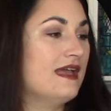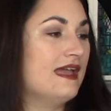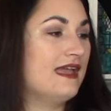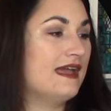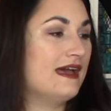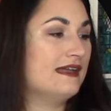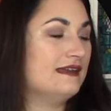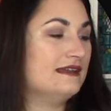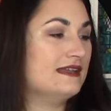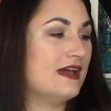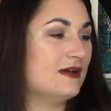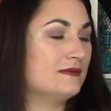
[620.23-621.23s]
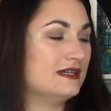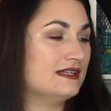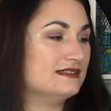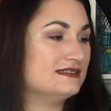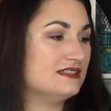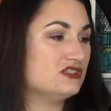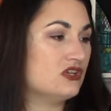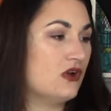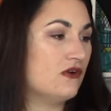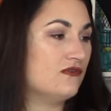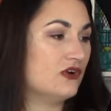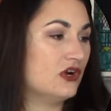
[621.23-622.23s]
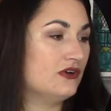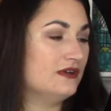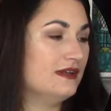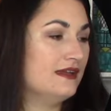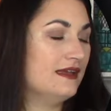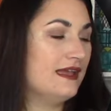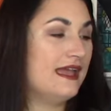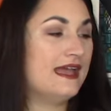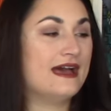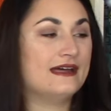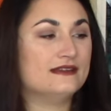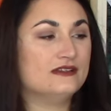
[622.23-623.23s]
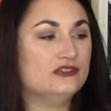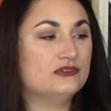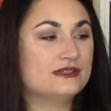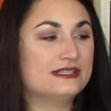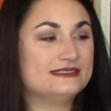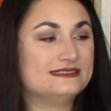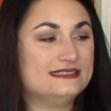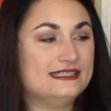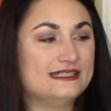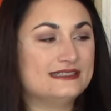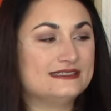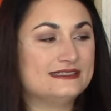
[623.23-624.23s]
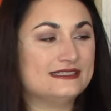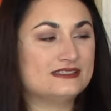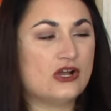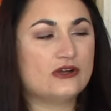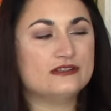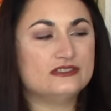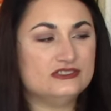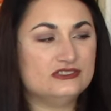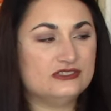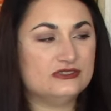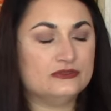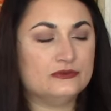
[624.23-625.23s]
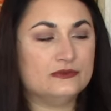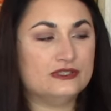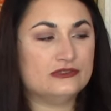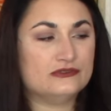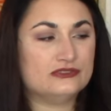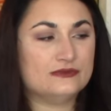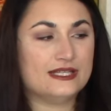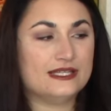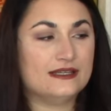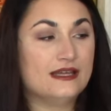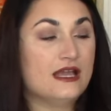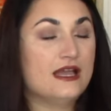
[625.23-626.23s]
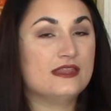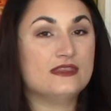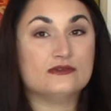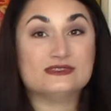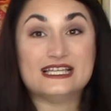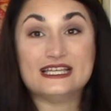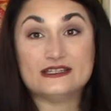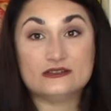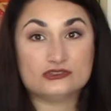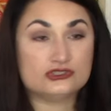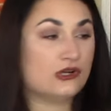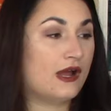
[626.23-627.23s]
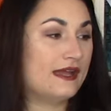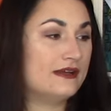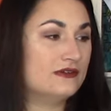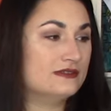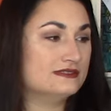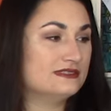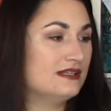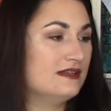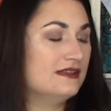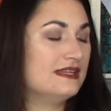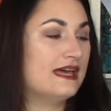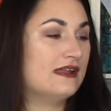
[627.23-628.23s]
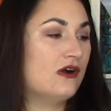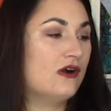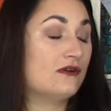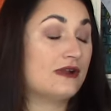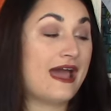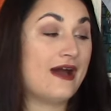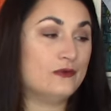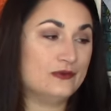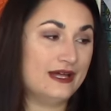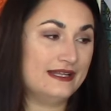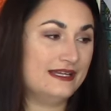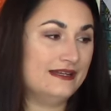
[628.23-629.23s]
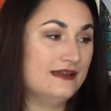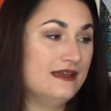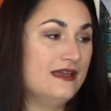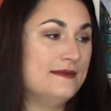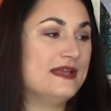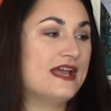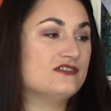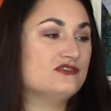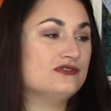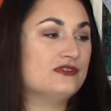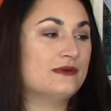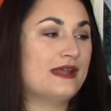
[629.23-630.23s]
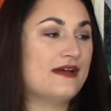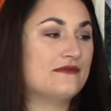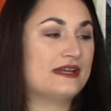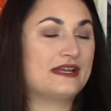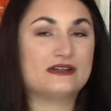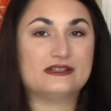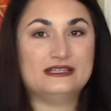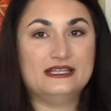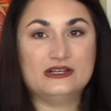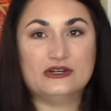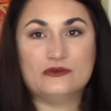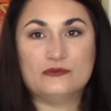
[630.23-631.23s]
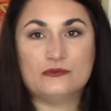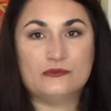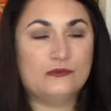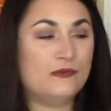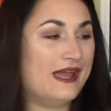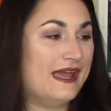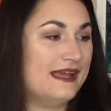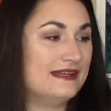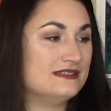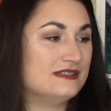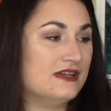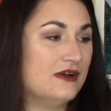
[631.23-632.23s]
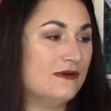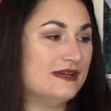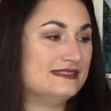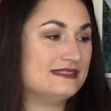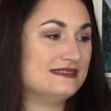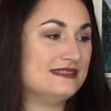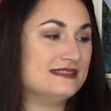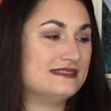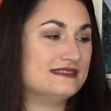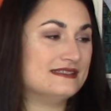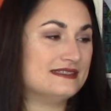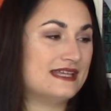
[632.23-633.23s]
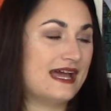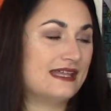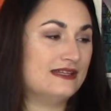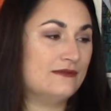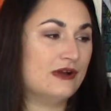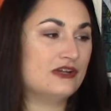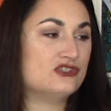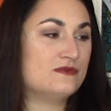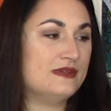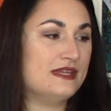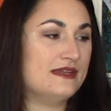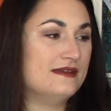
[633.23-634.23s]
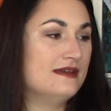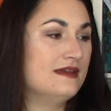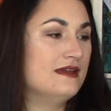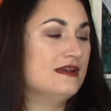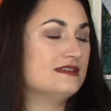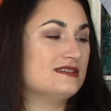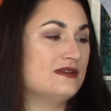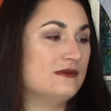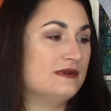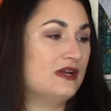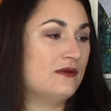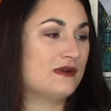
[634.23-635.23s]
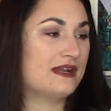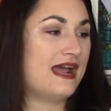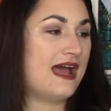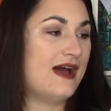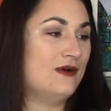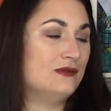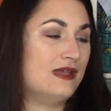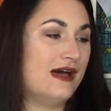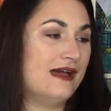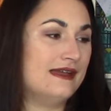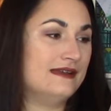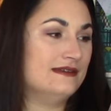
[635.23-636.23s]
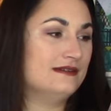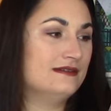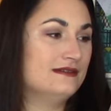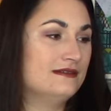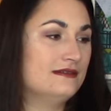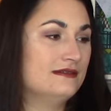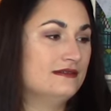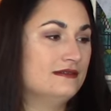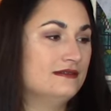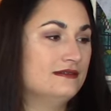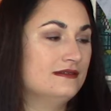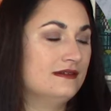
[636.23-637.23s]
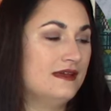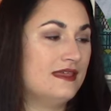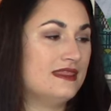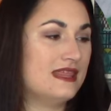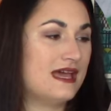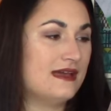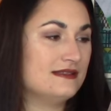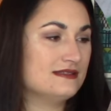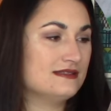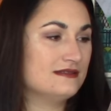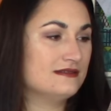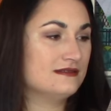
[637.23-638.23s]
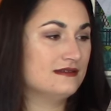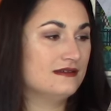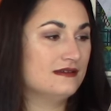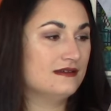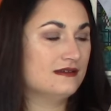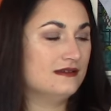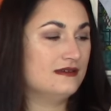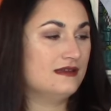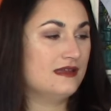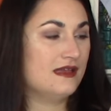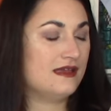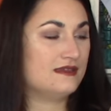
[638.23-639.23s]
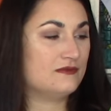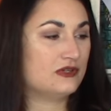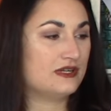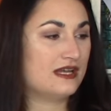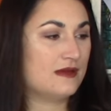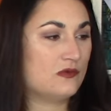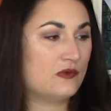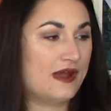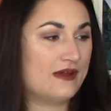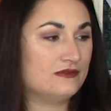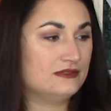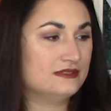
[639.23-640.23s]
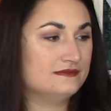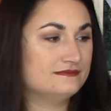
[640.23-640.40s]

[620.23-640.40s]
And now I'm gonna stitch over, and you're gonna see it, it's harder to do when you're doing those inner triangles that aren't outlining, because you don't have like a clear way to know this is exactly where I should be. So here we go, we're gonna outline that, and then we're gonna come around.